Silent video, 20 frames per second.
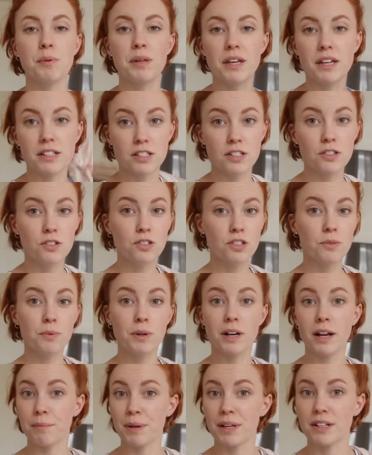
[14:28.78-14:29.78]
P.S. Usually
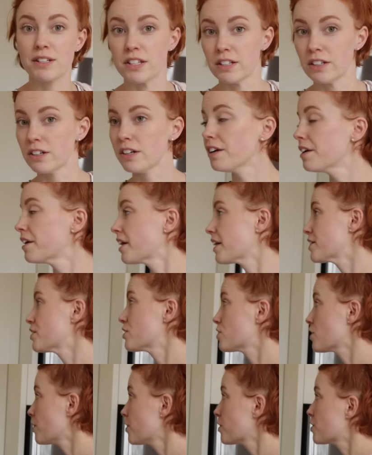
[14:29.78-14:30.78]
when I make dinner, I
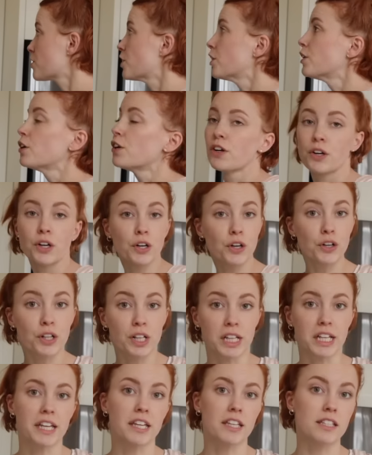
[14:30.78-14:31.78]
start early.